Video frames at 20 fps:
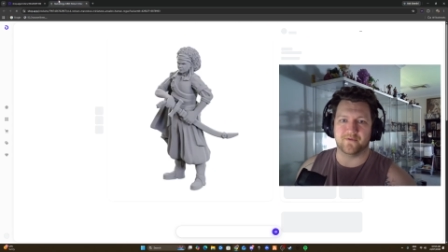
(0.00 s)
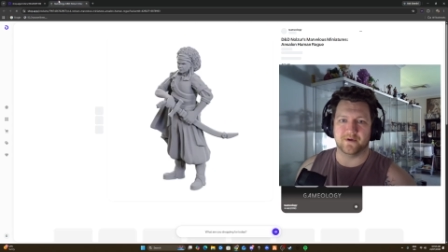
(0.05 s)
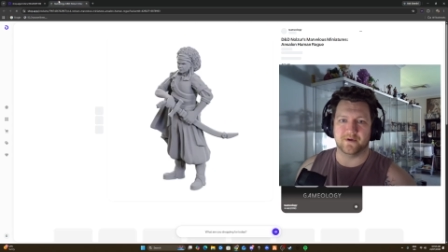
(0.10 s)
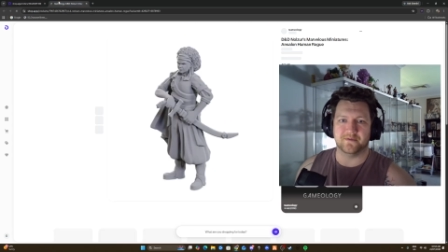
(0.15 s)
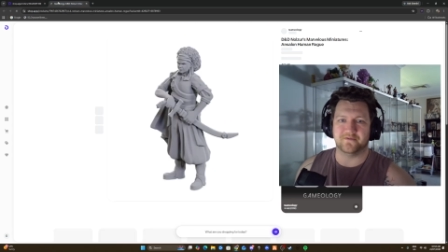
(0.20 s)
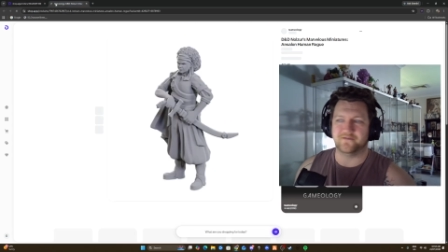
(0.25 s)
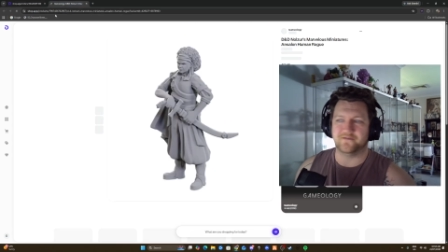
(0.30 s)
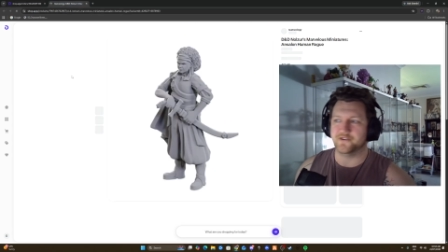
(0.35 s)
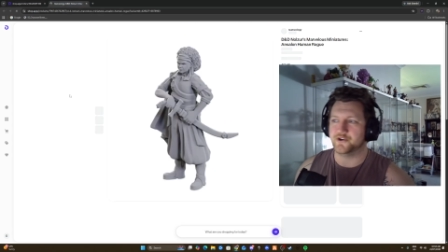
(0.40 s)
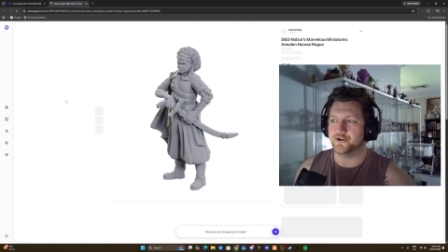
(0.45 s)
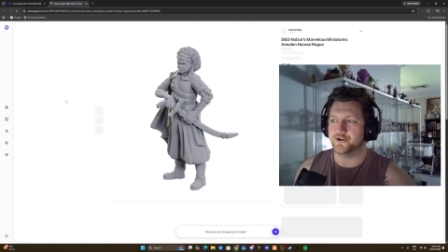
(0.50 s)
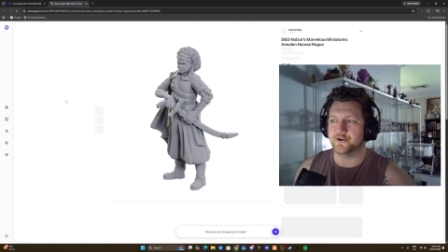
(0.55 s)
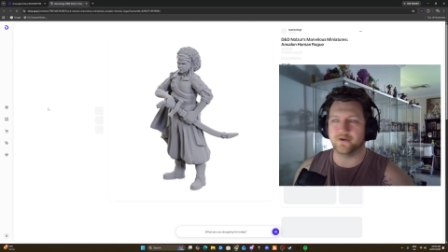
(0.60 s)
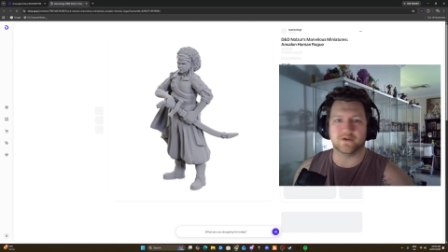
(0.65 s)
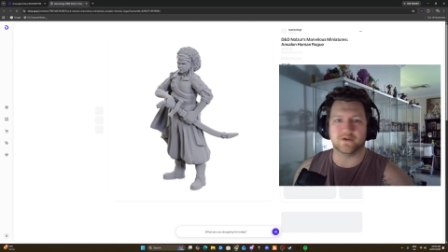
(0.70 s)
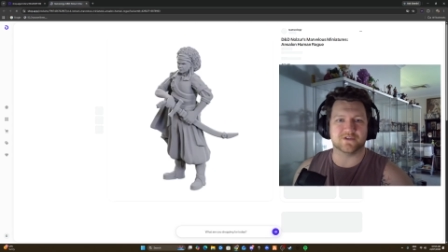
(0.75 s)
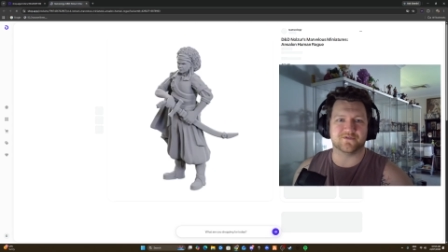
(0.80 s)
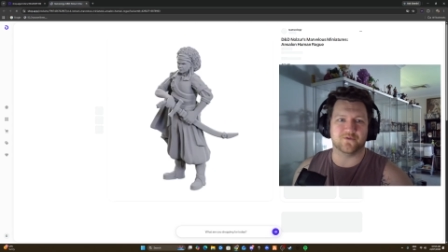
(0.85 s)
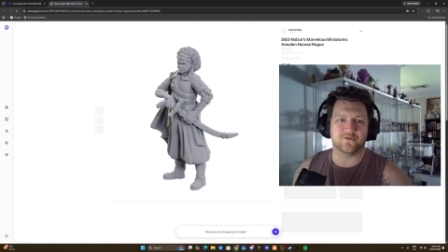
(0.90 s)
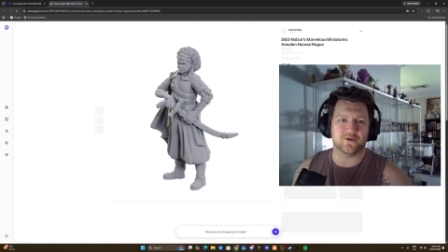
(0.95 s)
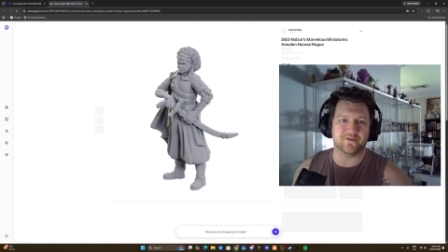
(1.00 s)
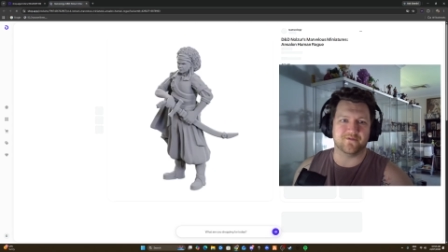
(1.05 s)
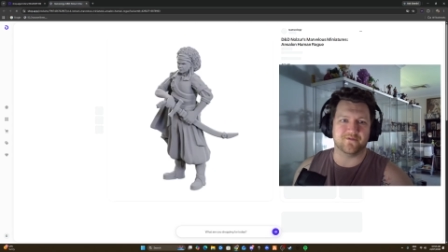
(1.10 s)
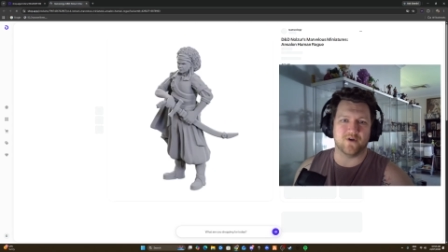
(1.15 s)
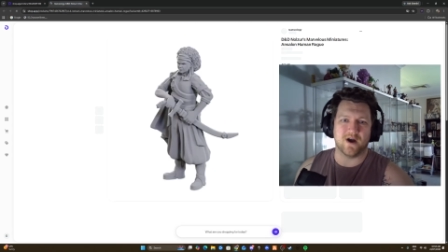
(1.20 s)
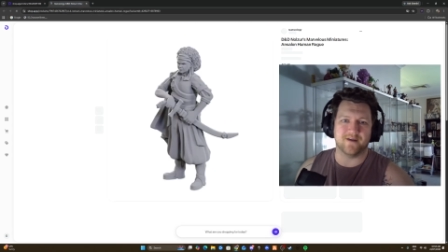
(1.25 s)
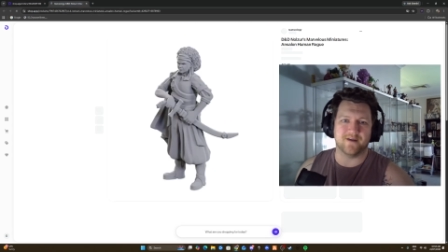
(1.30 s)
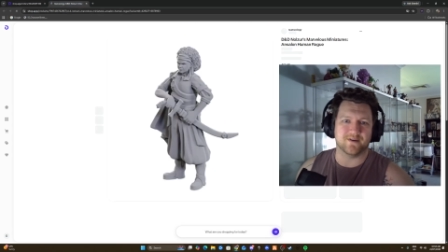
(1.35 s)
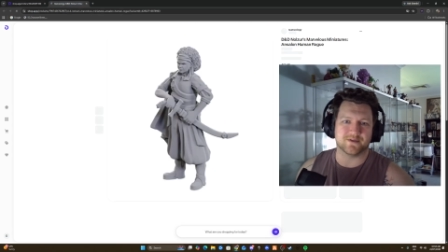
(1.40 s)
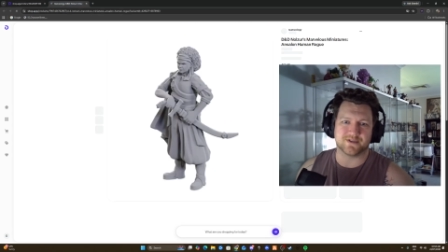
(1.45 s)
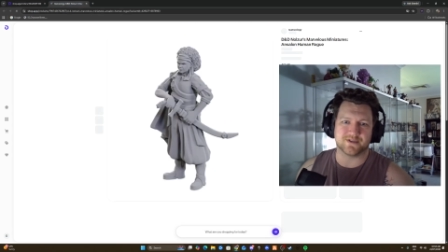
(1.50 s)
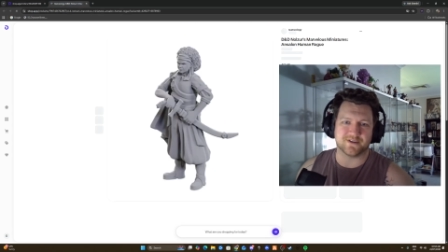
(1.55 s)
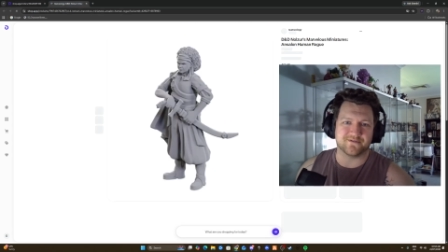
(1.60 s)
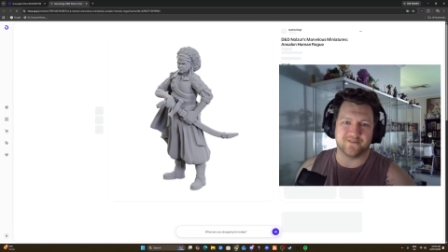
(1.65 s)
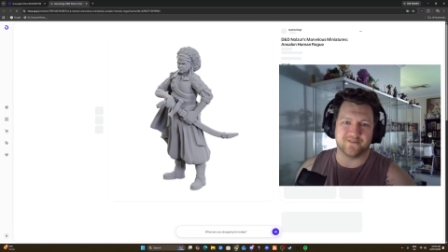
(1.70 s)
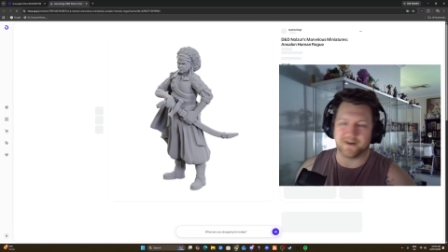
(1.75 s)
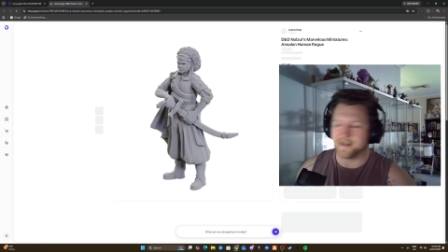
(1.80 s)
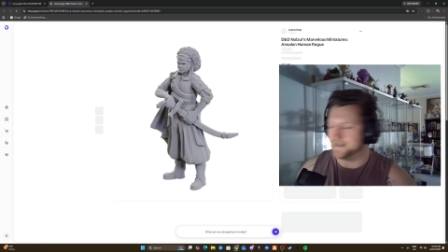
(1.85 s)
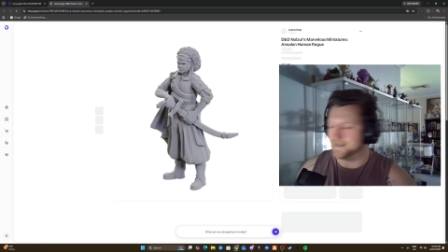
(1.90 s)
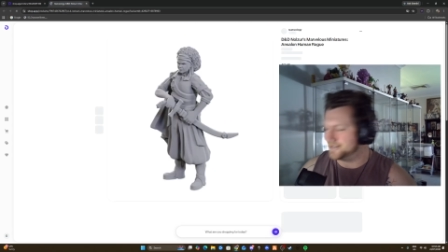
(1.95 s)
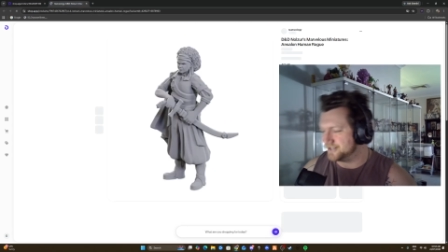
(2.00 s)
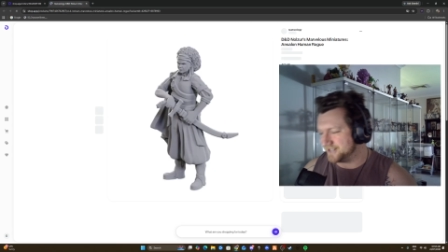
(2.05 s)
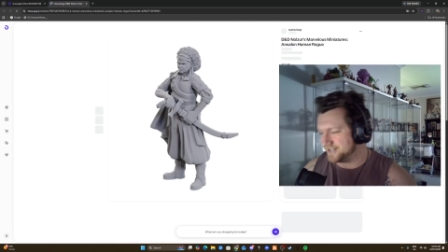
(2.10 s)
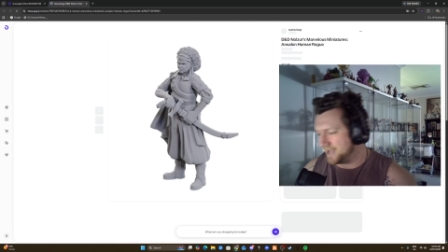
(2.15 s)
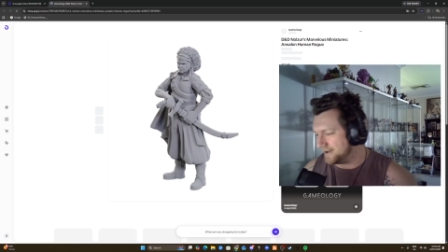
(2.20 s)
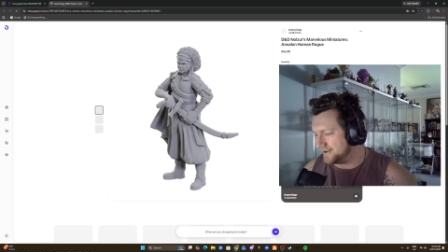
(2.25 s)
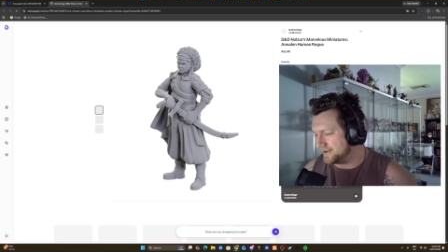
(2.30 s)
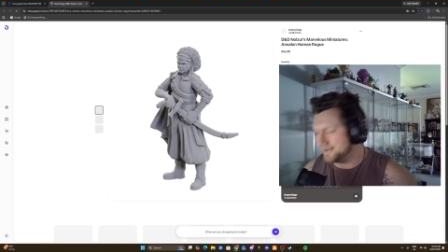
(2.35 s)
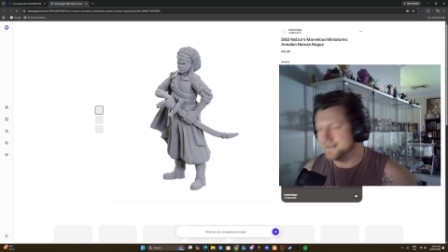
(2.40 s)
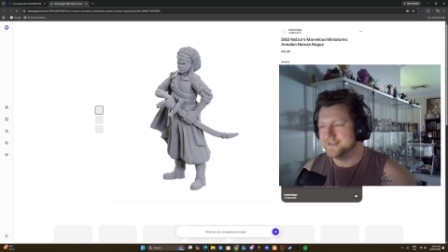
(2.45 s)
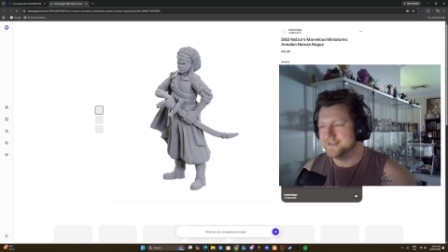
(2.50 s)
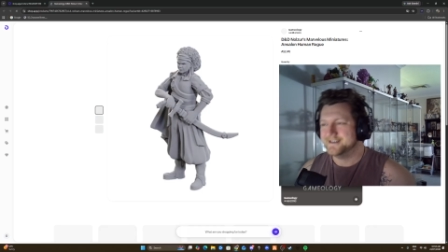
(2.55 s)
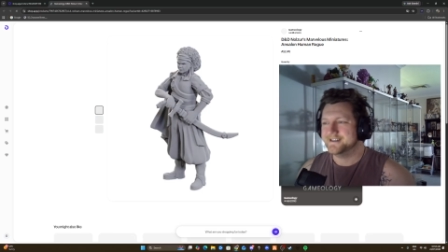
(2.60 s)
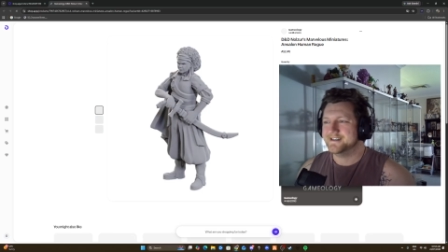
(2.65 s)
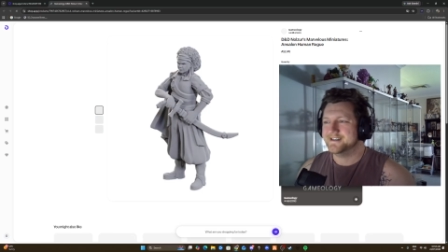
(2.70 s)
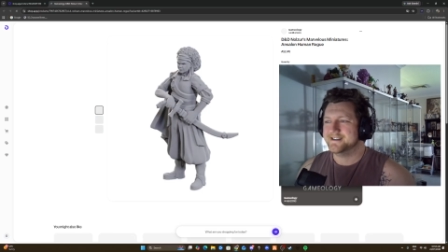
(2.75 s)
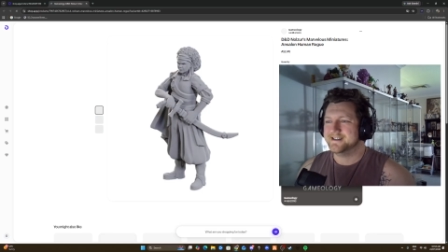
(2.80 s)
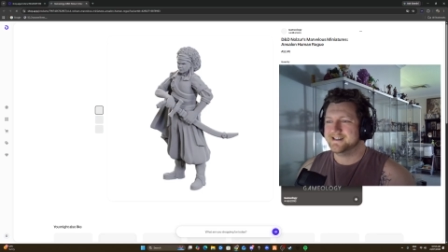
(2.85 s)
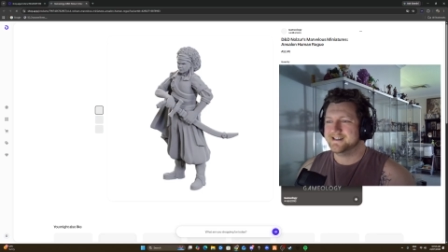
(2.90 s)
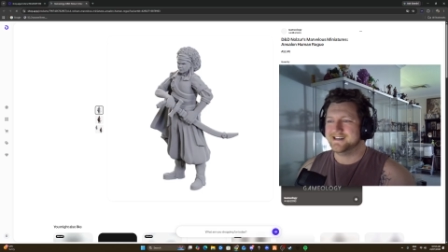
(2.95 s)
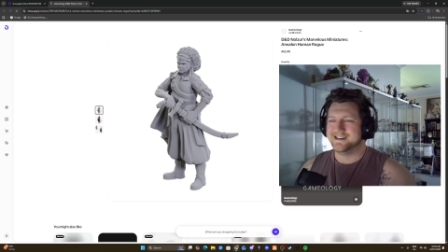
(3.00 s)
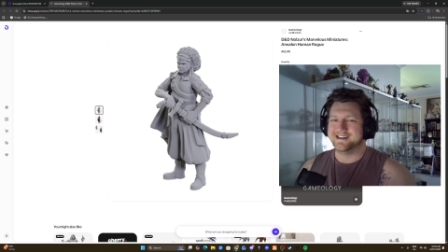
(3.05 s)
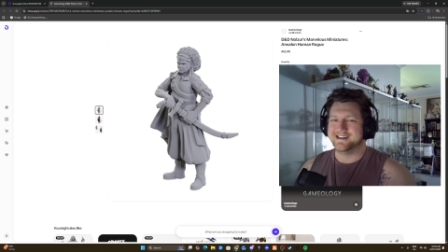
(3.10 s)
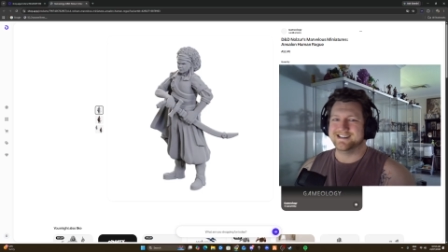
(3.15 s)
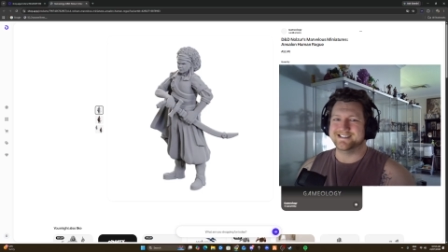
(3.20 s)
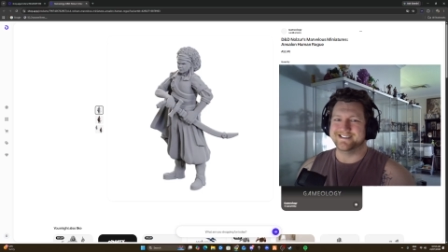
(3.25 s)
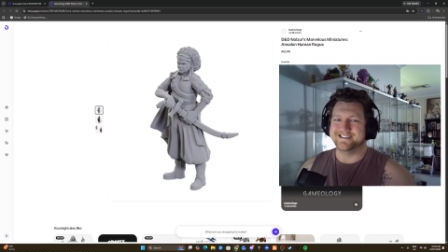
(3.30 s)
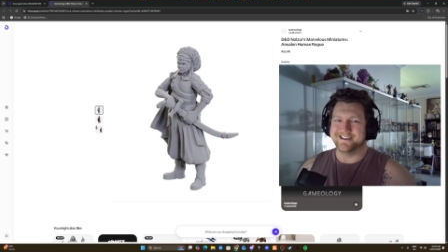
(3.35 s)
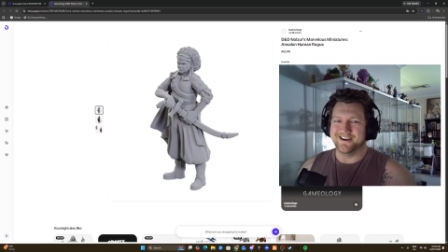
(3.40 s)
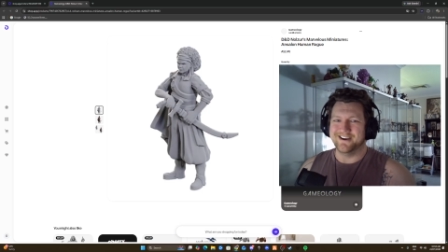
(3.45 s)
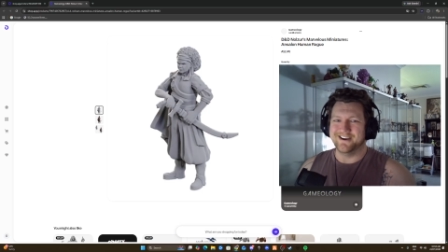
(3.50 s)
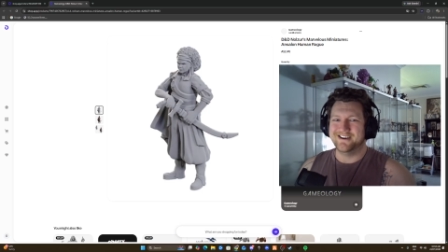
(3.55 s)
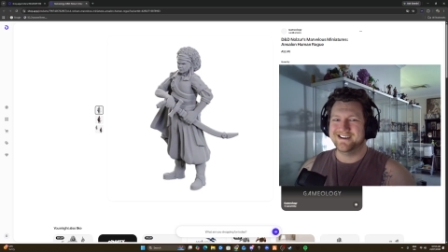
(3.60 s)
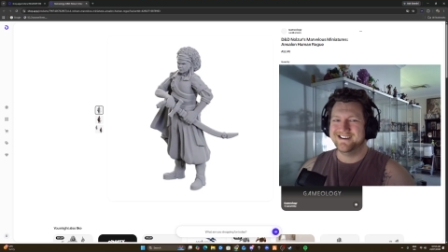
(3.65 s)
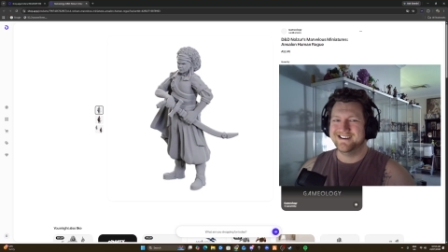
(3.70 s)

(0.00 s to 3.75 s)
but for $2.45, I was like, fuck it, just get it. You know,